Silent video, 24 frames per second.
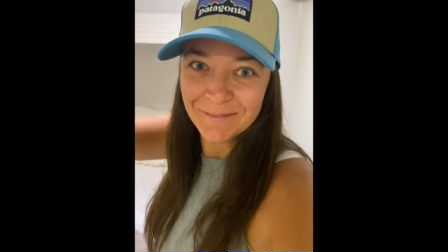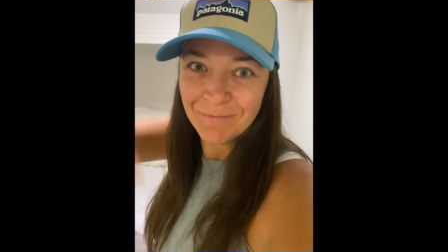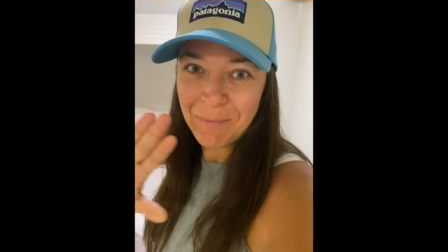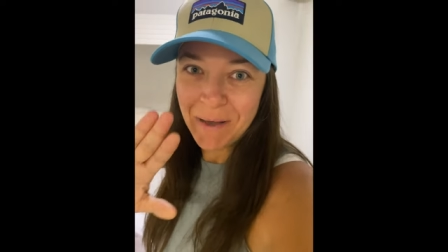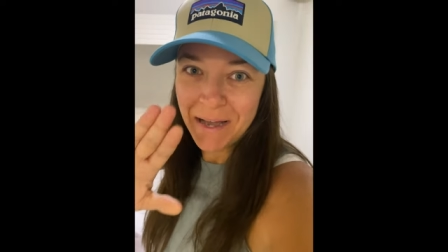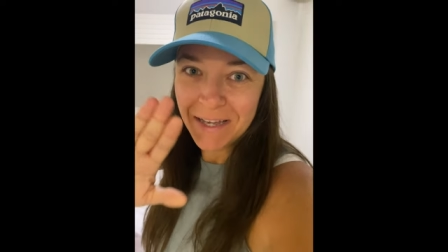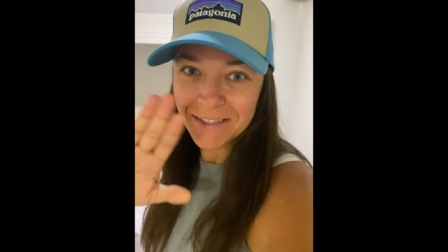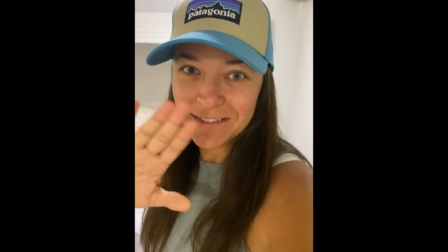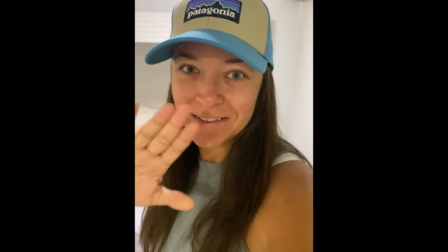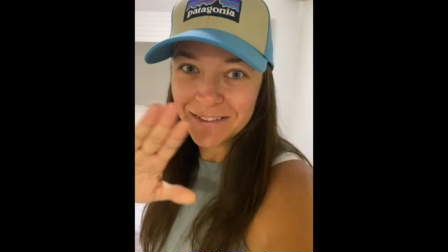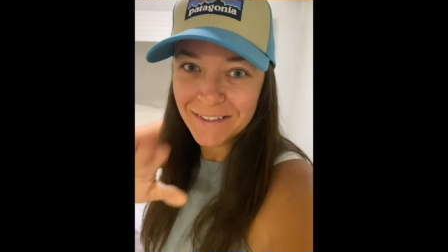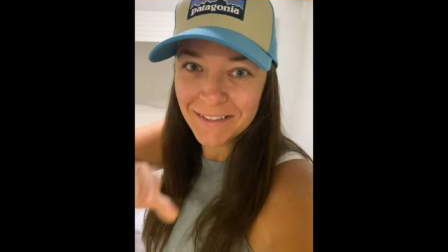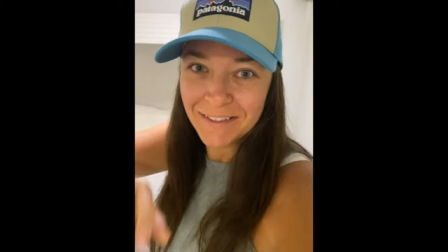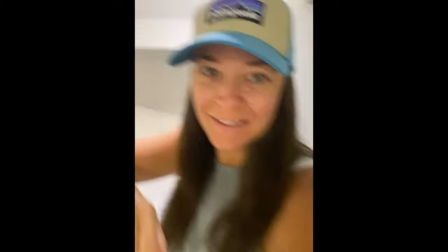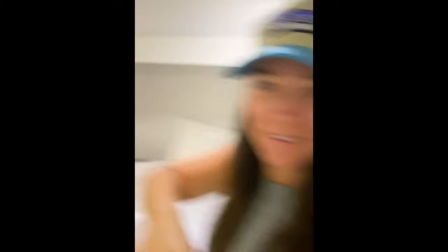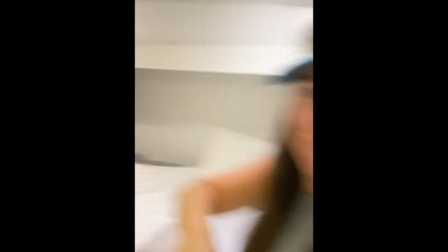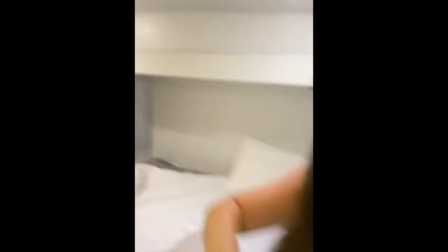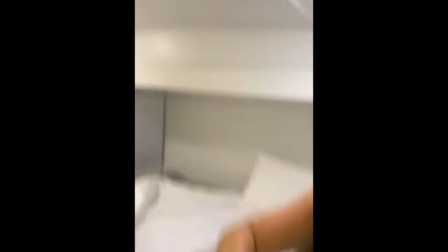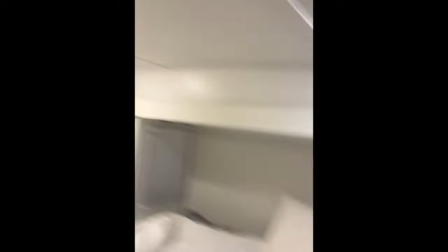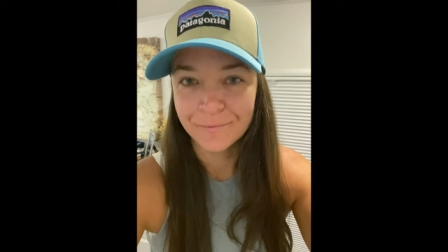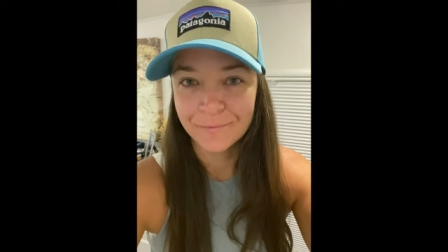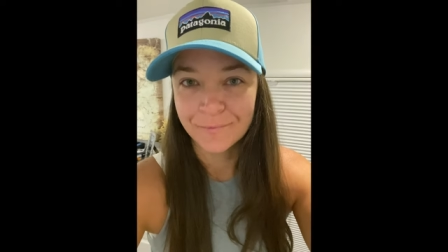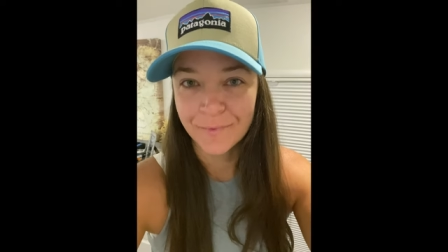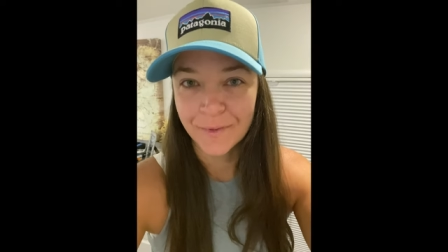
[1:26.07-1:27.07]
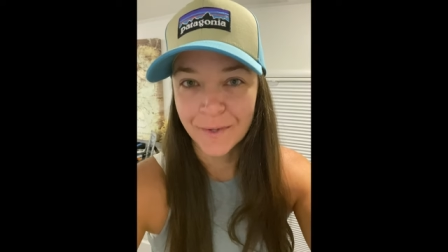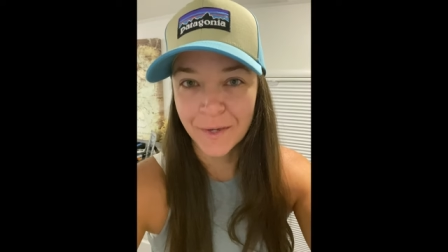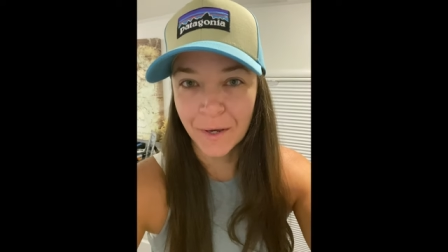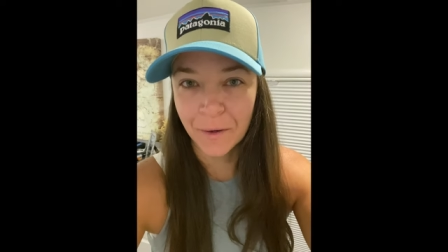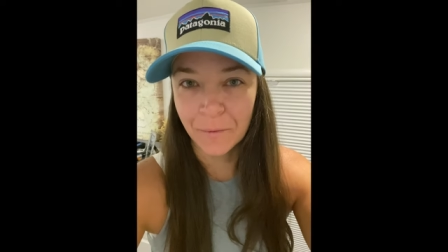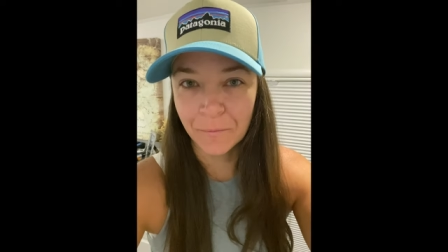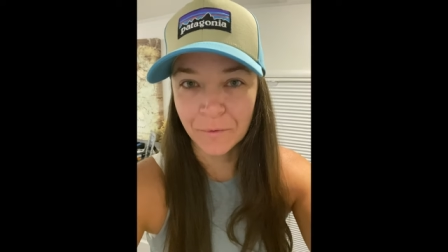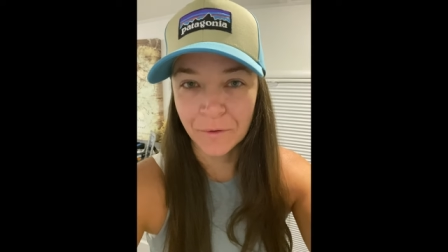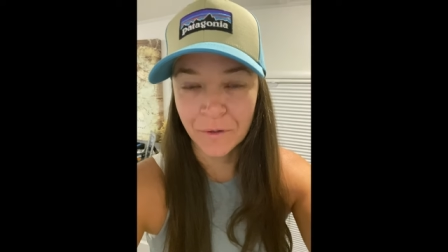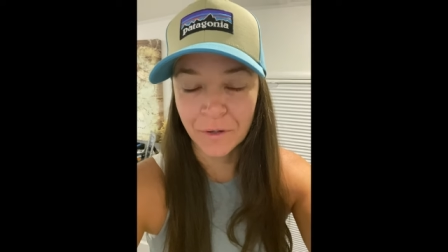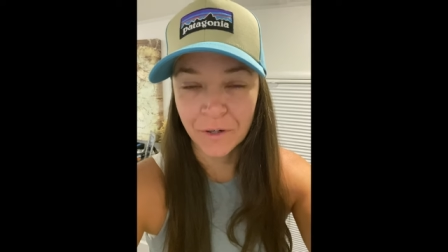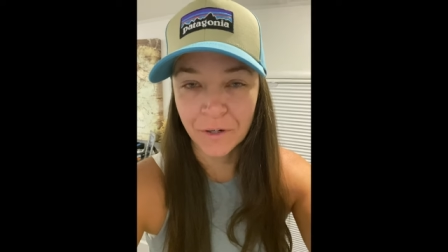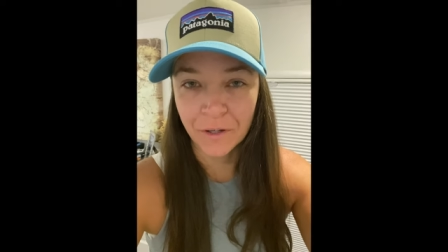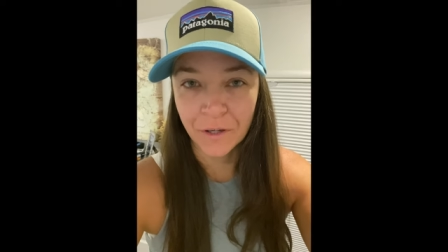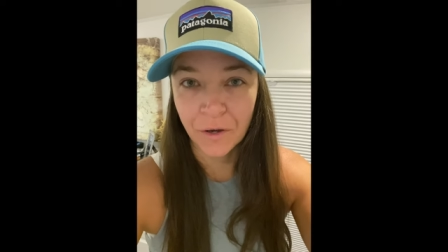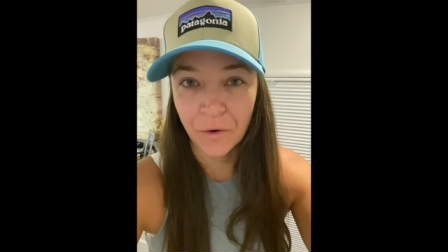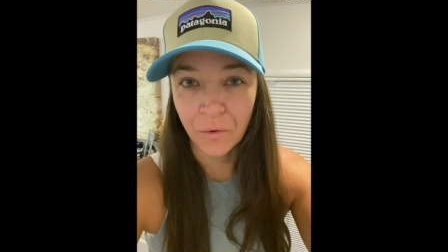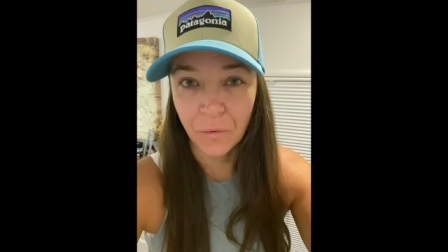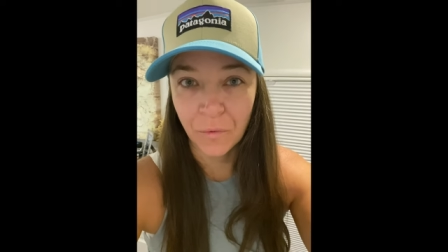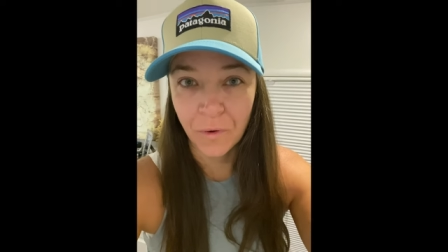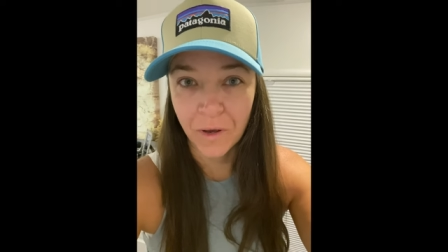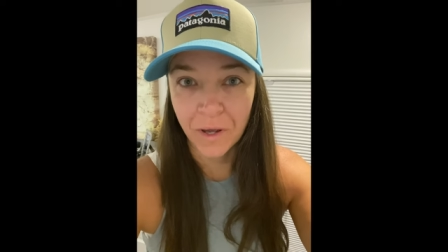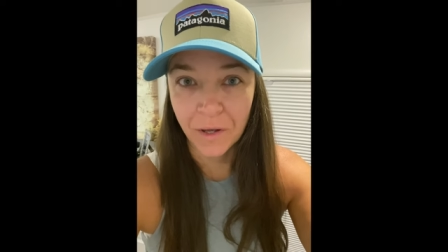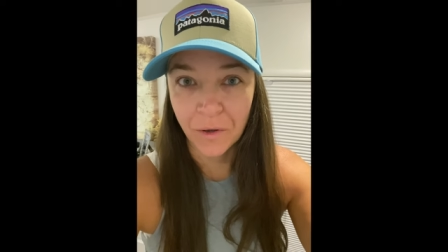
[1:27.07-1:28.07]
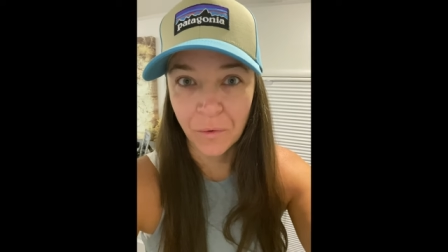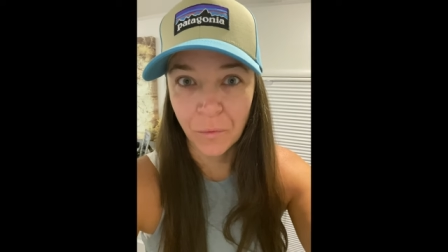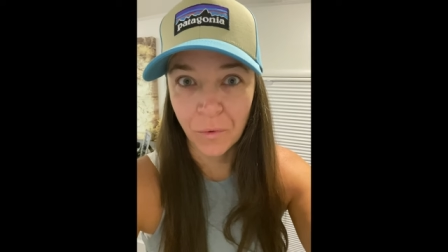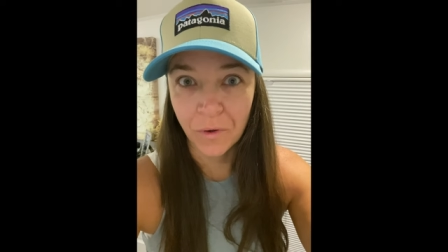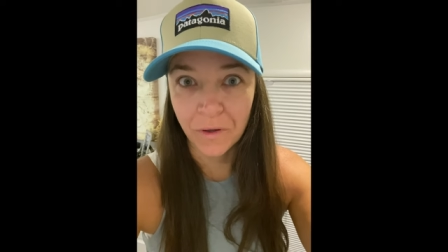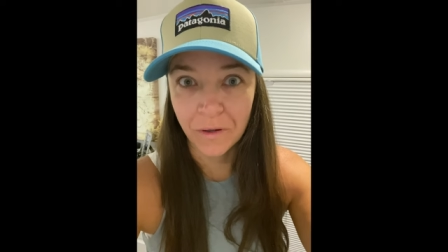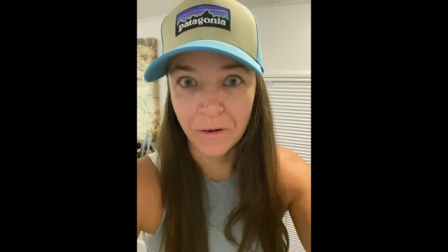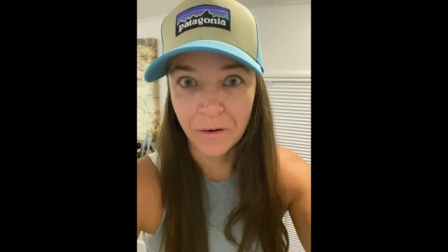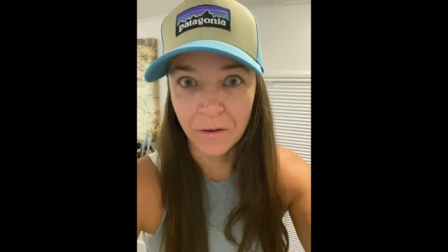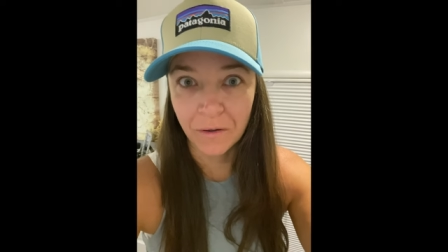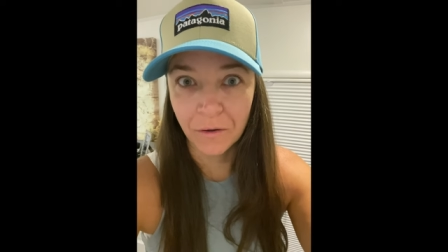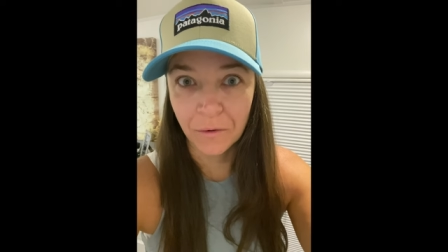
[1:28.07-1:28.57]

Nice. I'm gonna go wake Wit